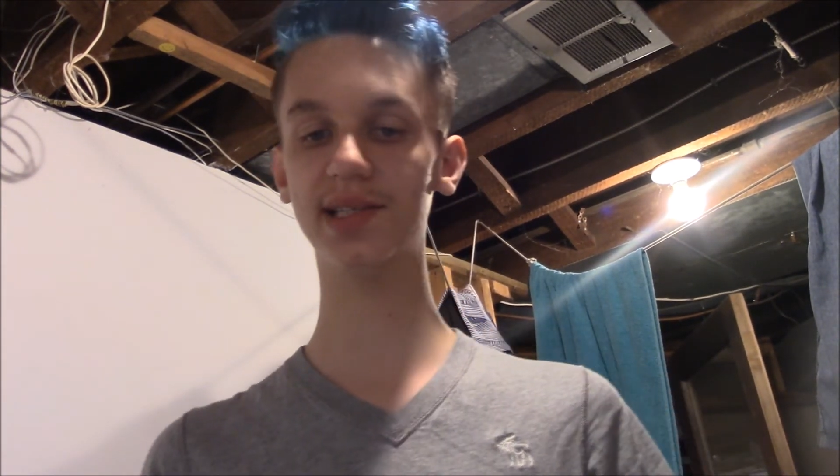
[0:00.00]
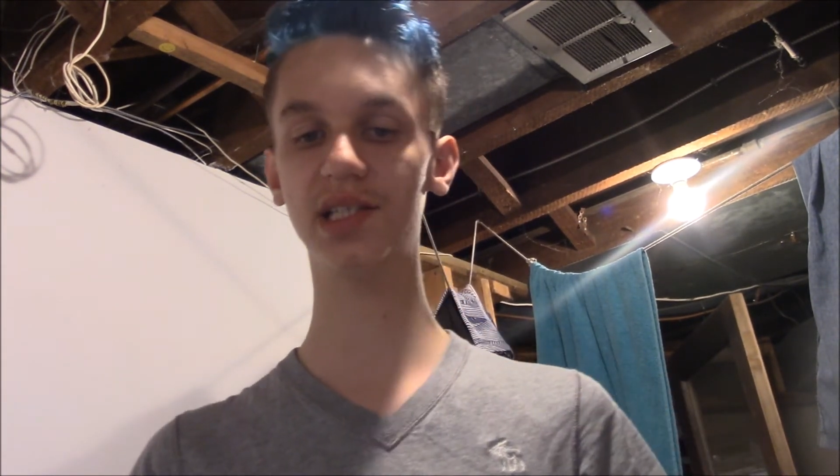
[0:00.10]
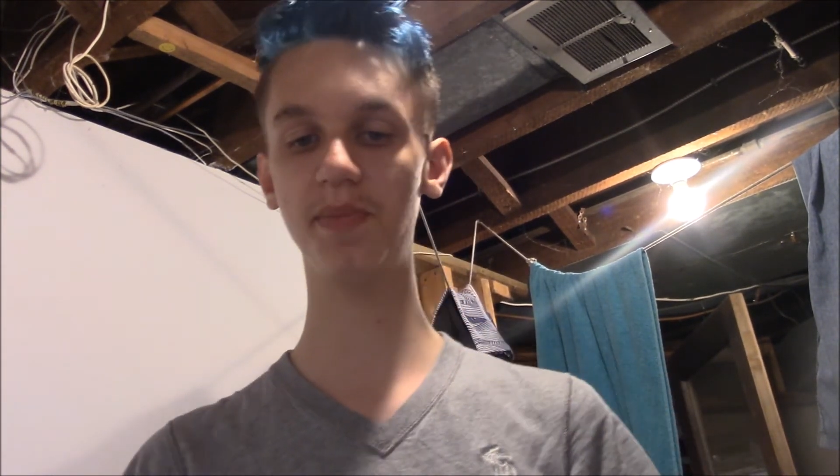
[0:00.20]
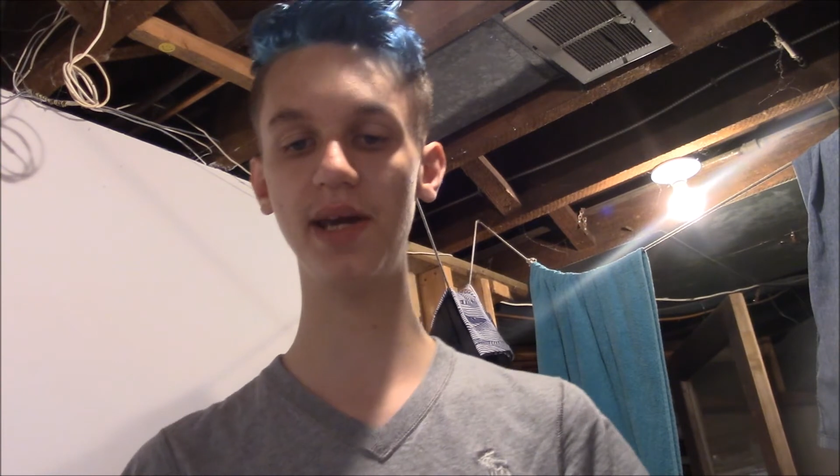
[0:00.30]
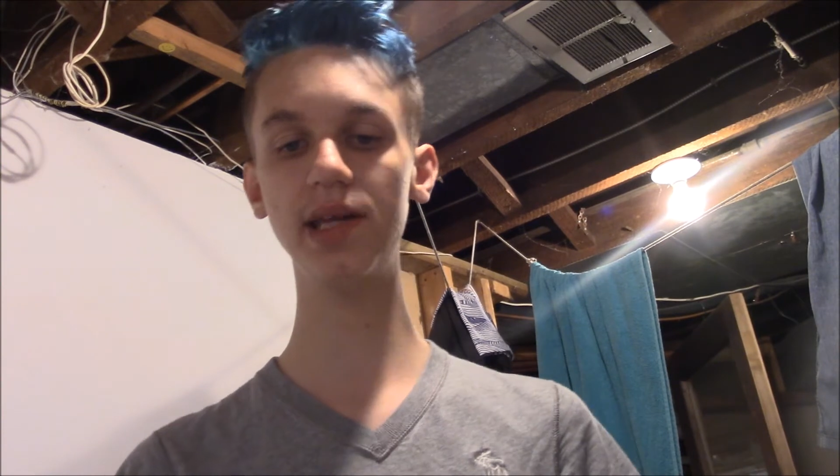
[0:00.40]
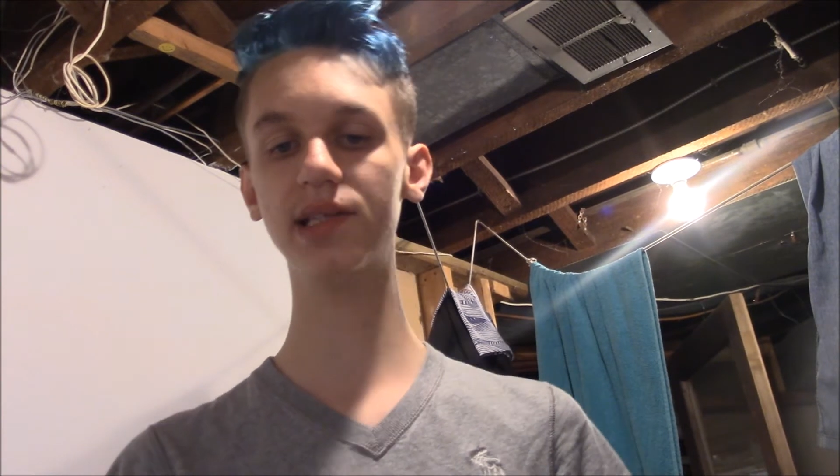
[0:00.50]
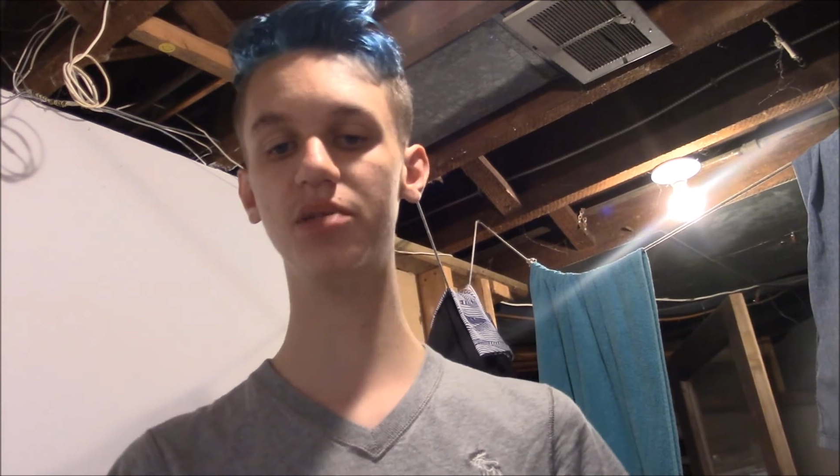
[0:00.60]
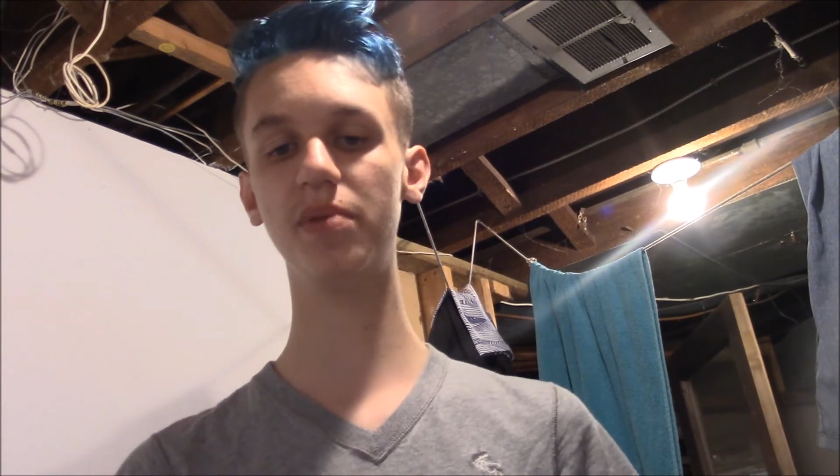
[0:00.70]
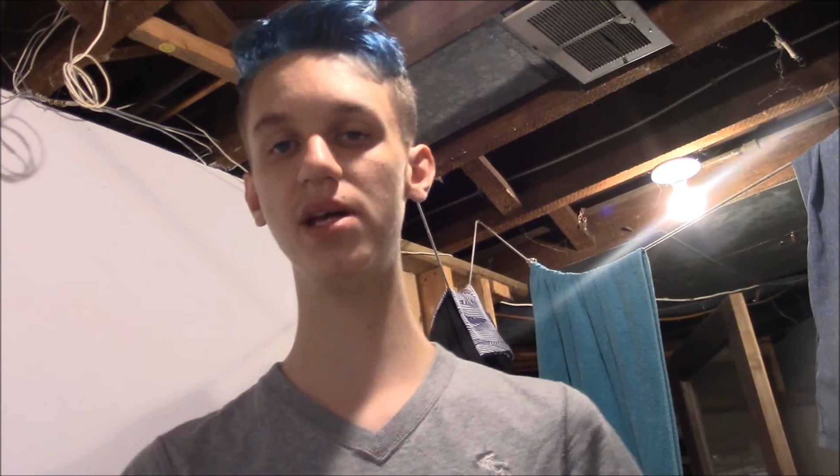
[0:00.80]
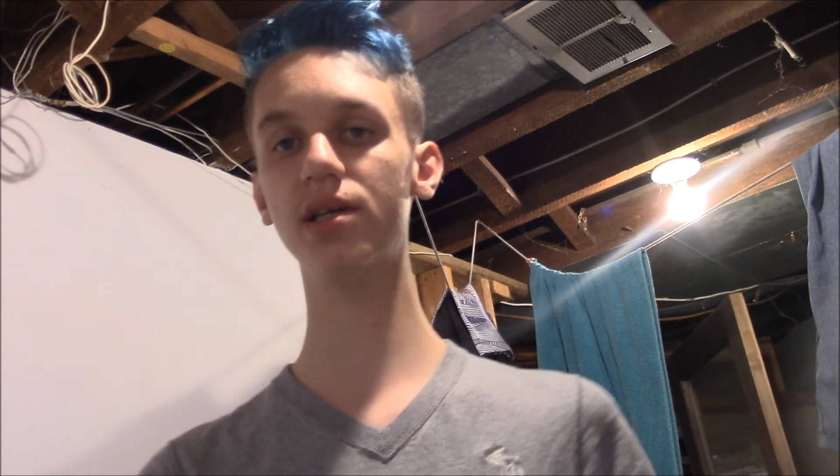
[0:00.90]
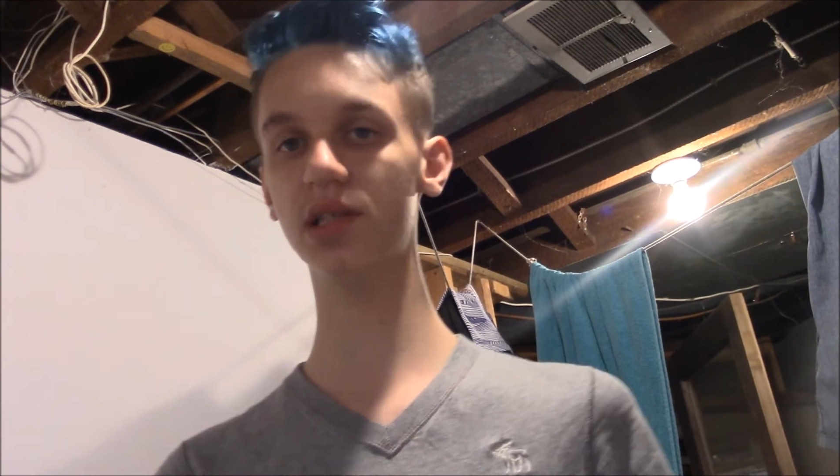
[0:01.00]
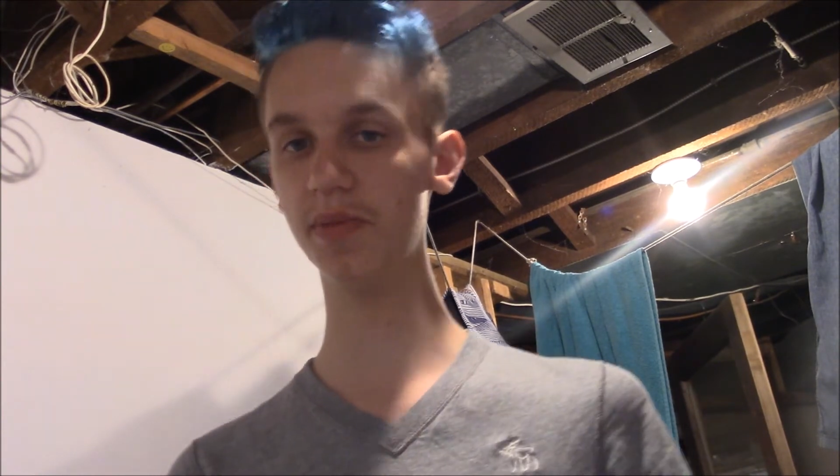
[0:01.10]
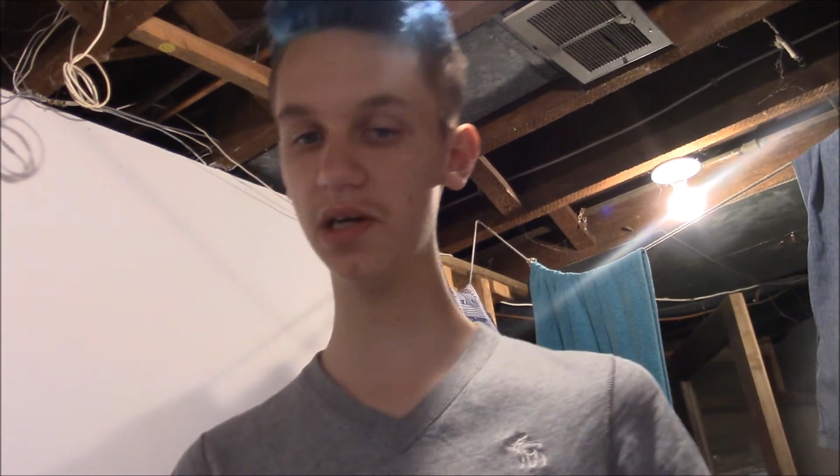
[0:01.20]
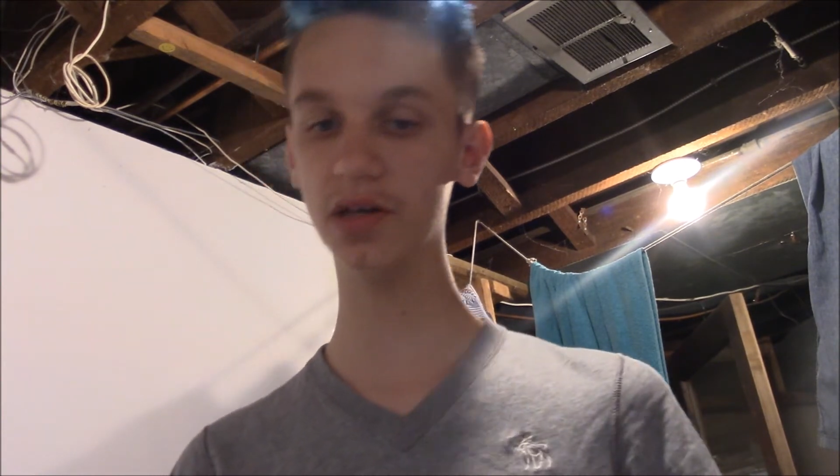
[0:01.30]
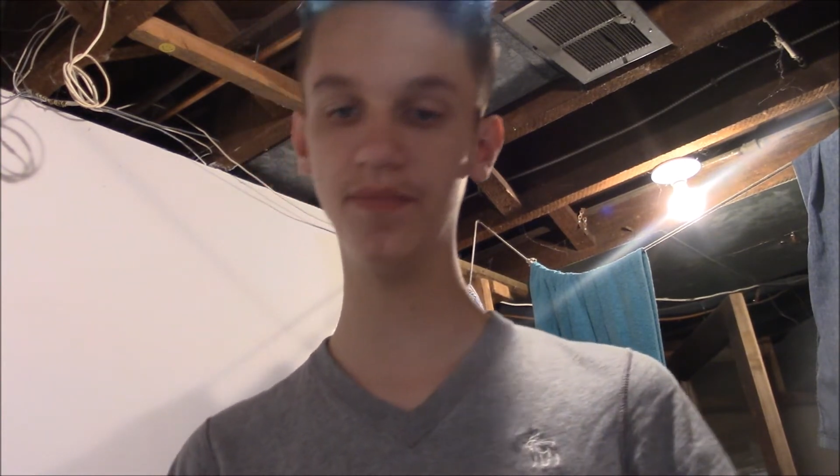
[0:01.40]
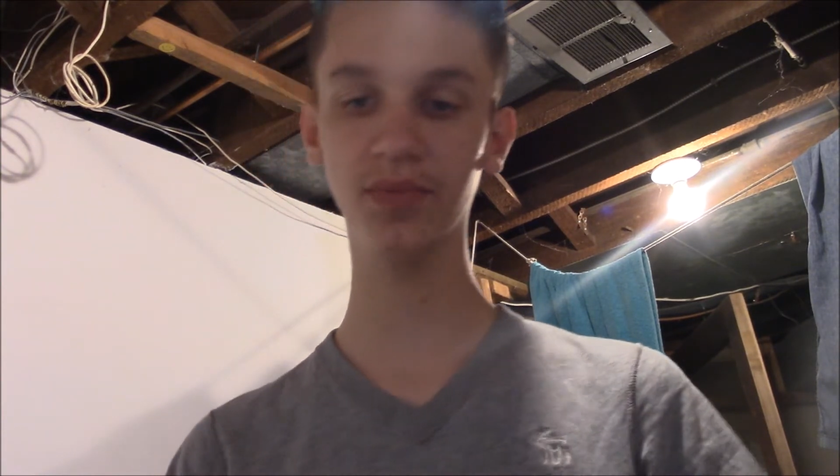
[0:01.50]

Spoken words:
speed, speed, speed.